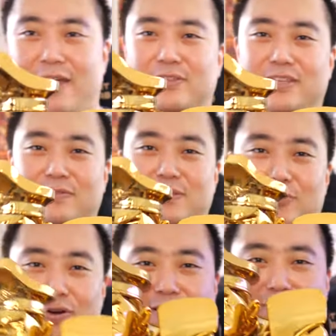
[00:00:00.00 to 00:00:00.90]
have to give some
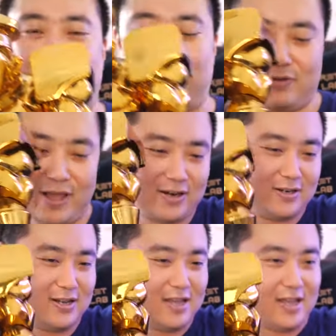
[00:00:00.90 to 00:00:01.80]
credit to the
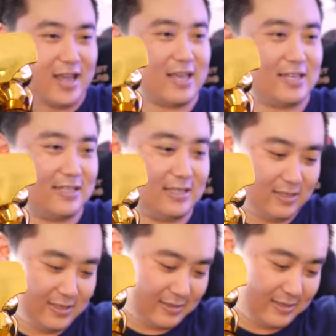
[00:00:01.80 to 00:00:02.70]
creator and
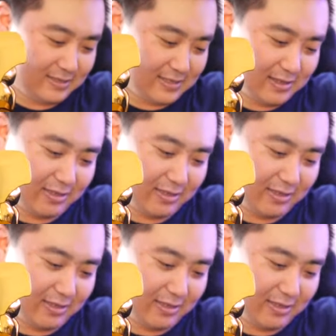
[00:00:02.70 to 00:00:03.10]
this is a